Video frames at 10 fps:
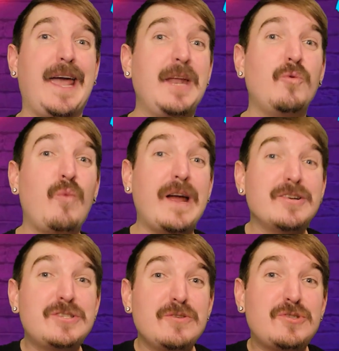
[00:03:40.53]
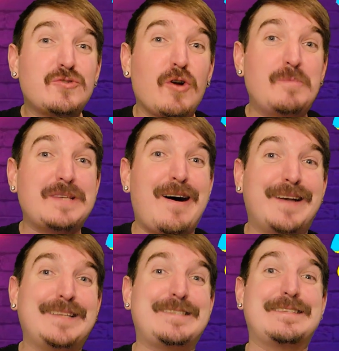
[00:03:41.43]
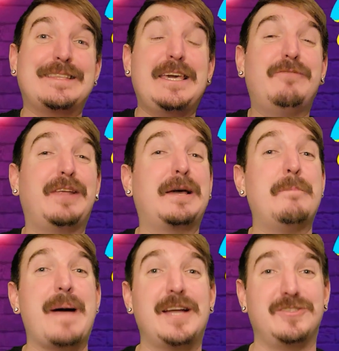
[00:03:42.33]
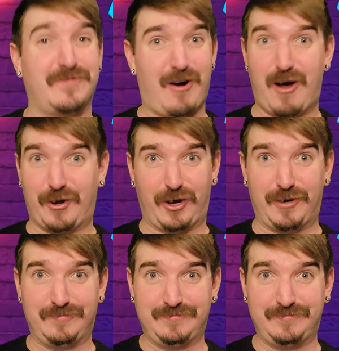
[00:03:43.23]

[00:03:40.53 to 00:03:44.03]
it wears those tropes on its sleeve like a badge of honor.